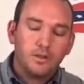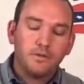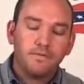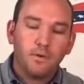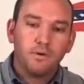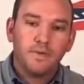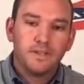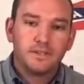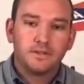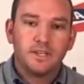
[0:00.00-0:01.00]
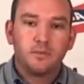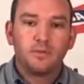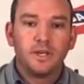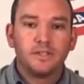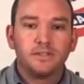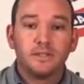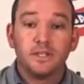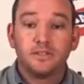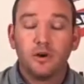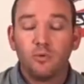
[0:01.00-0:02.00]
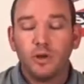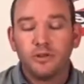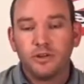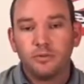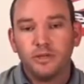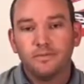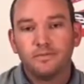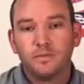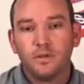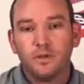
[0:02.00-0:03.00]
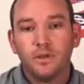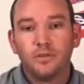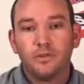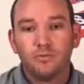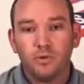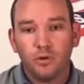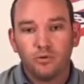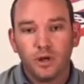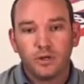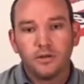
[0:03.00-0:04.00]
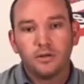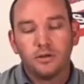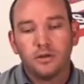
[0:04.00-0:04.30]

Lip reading: The 4 events that will take place is the home run derby, the road runner,